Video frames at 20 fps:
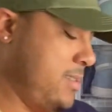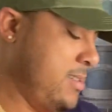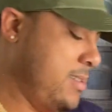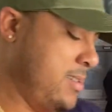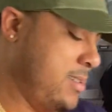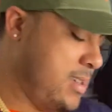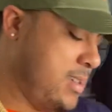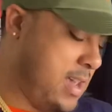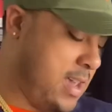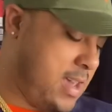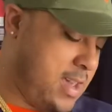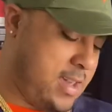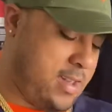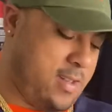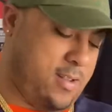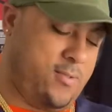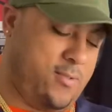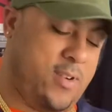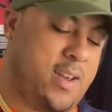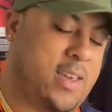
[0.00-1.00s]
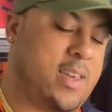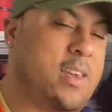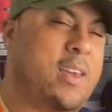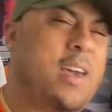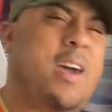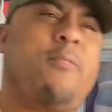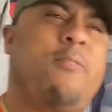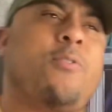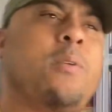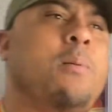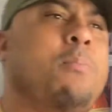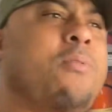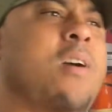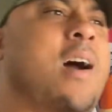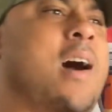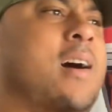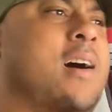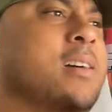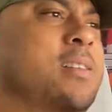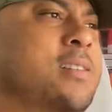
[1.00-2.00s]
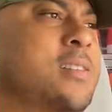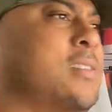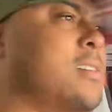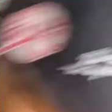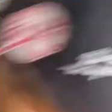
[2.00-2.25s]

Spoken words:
Yeah, Ricky, yeah, from the Bronx.